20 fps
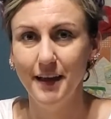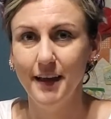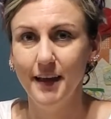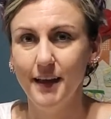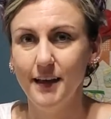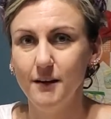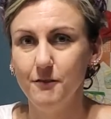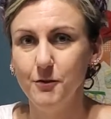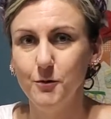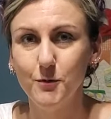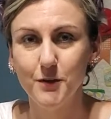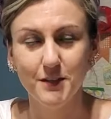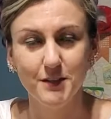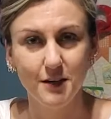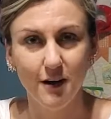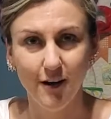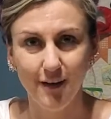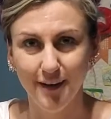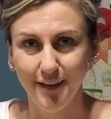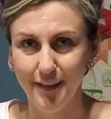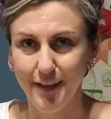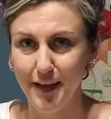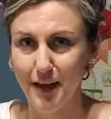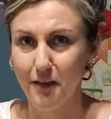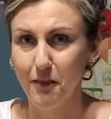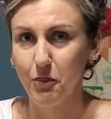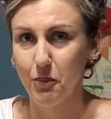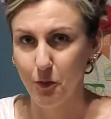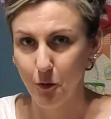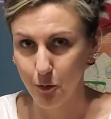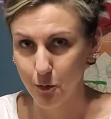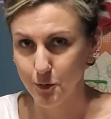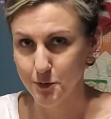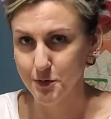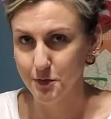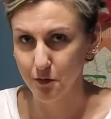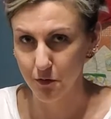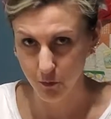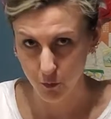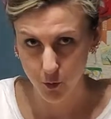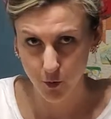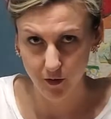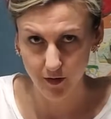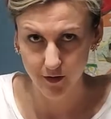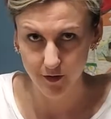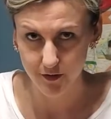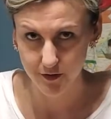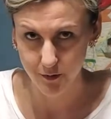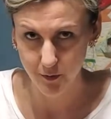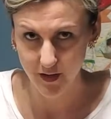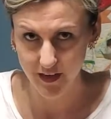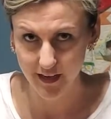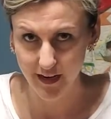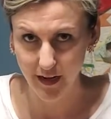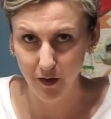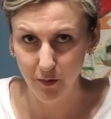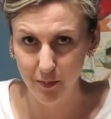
And if you want to talk like those are the warriors right now,